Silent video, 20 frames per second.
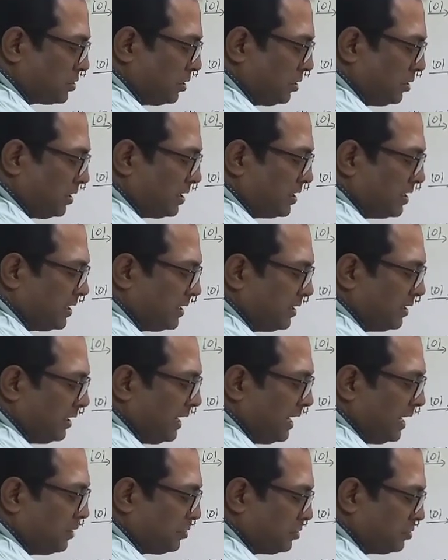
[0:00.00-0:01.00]
So
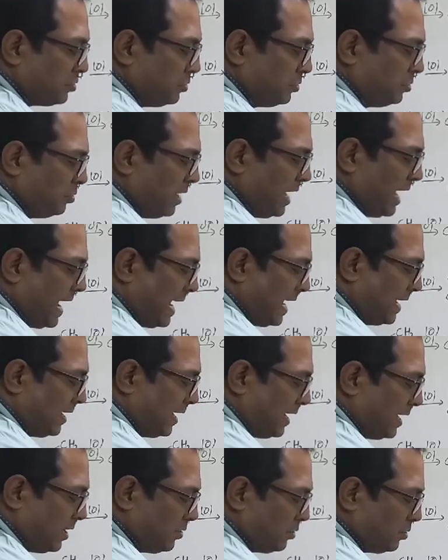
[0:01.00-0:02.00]
here NO2
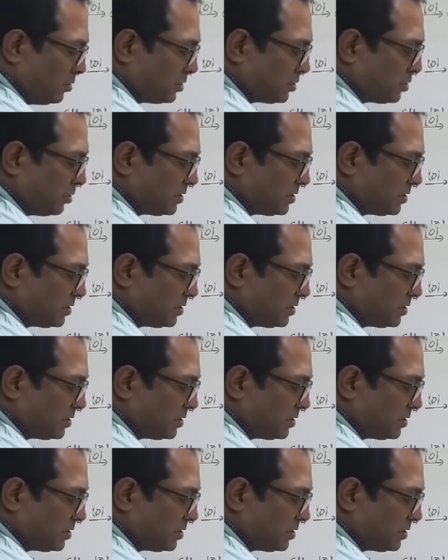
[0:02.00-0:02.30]
and NO.